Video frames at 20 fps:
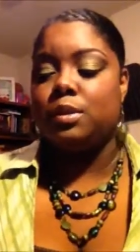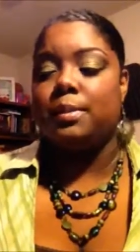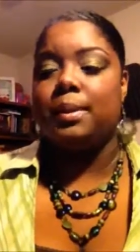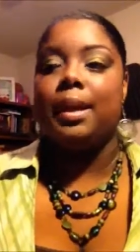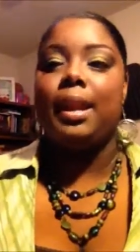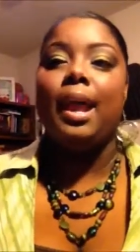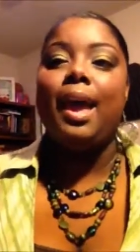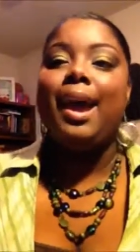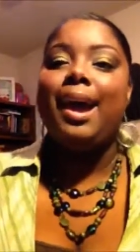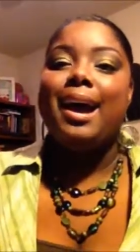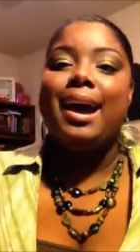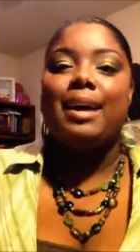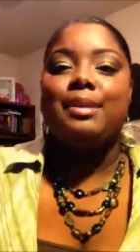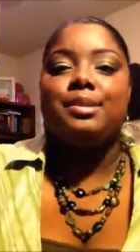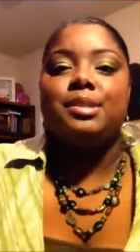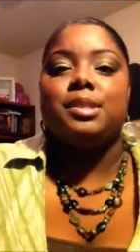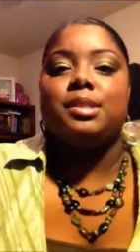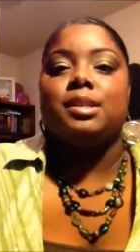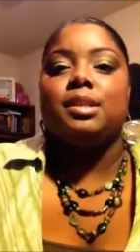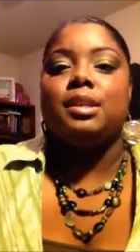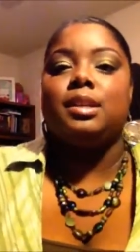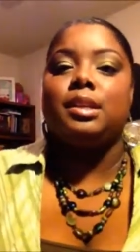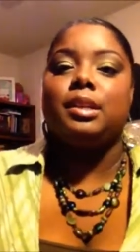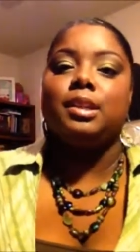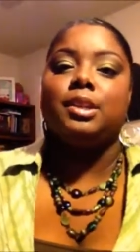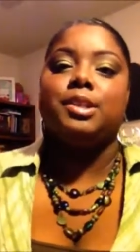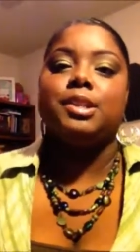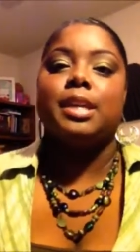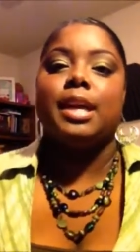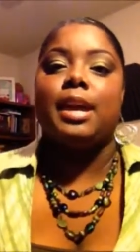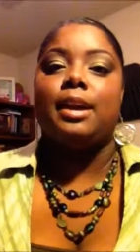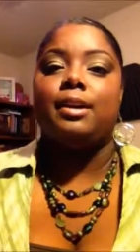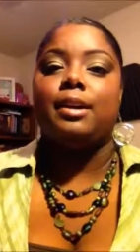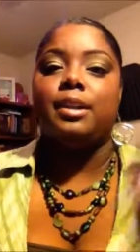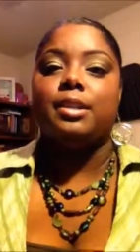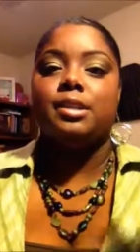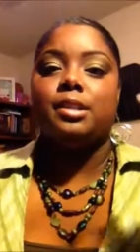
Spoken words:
But I was just at a Dillard's counter,